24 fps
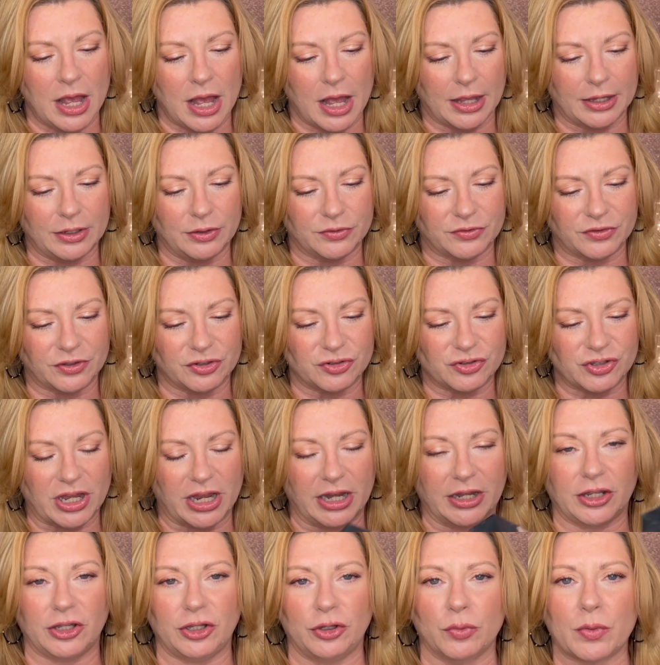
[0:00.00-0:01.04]
I use the
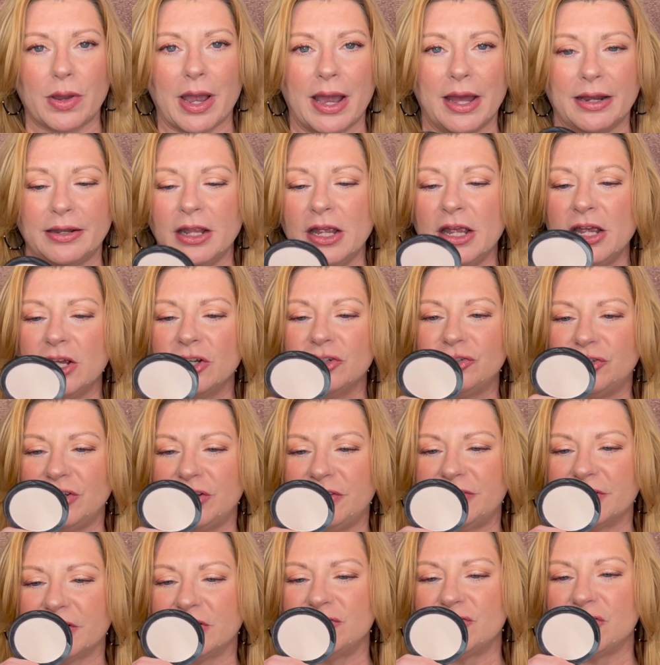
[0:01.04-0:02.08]
shade Yukon. She
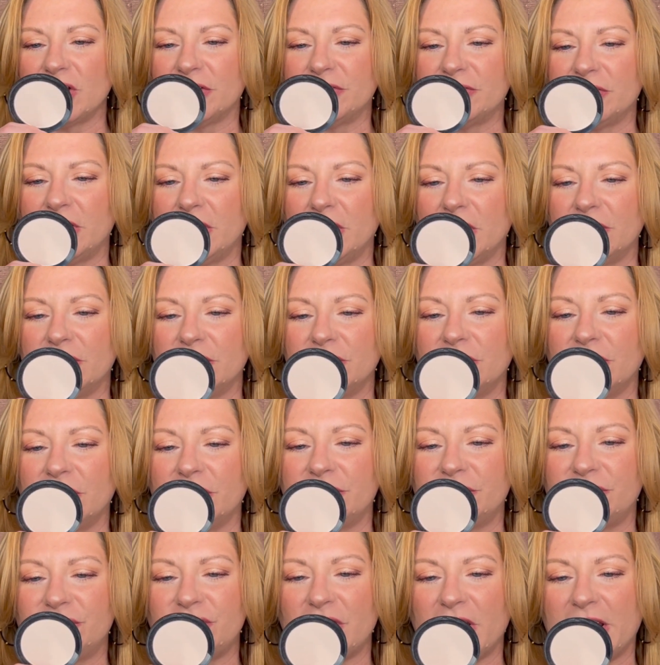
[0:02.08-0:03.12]
suggested the
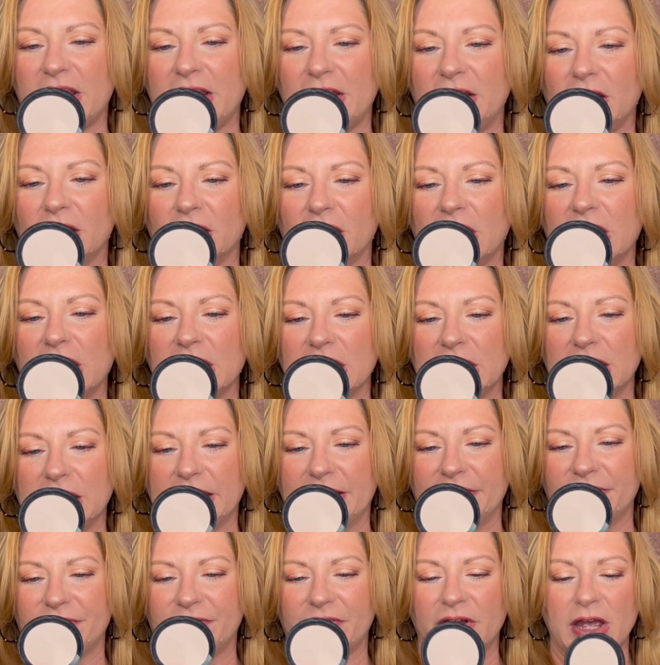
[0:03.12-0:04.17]
shade
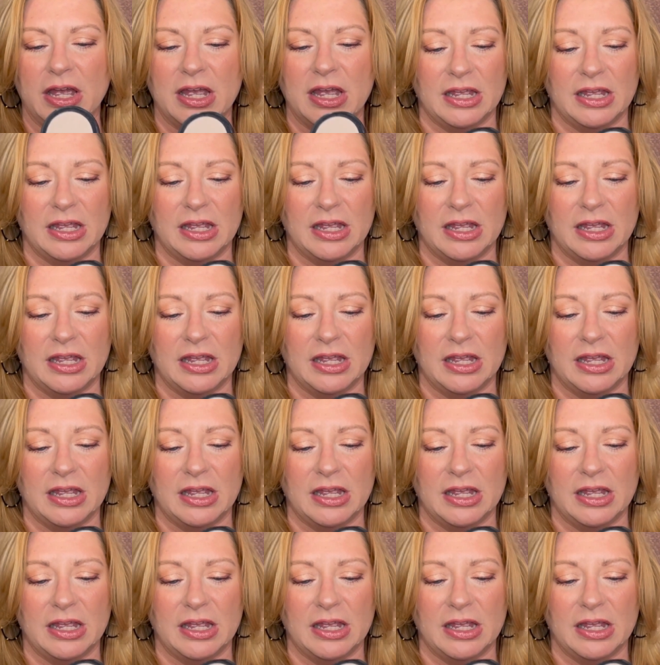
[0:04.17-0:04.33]
Cliff.